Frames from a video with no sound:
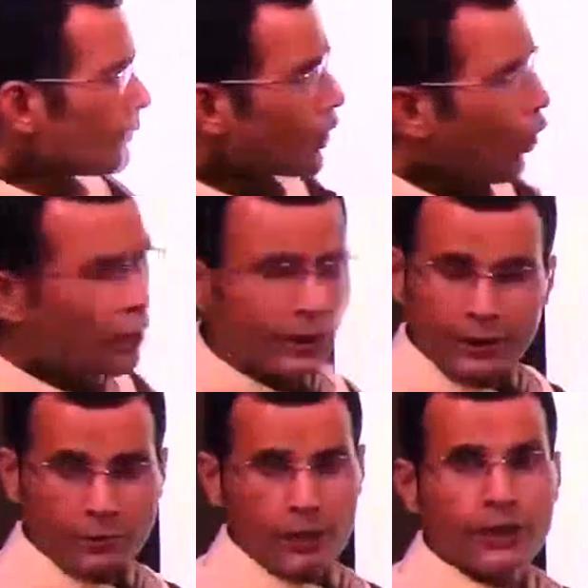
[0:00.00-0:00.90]
or
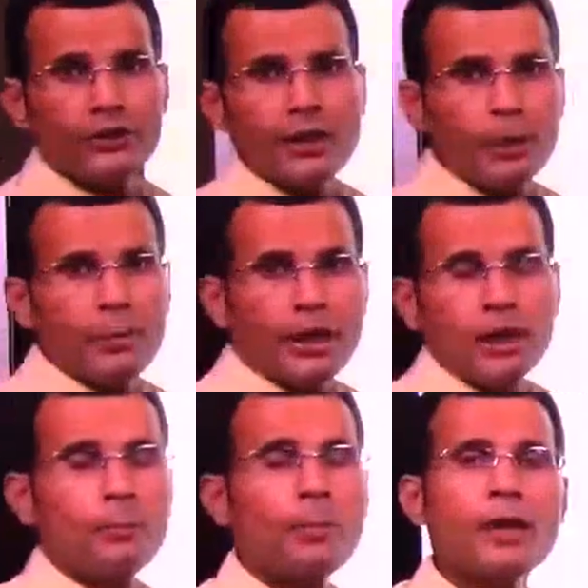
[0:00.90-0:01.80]
in the neighboring
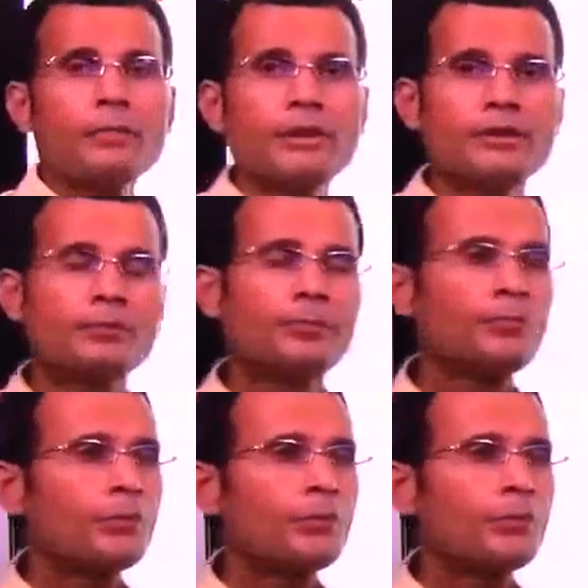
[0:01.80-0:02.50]
compartments.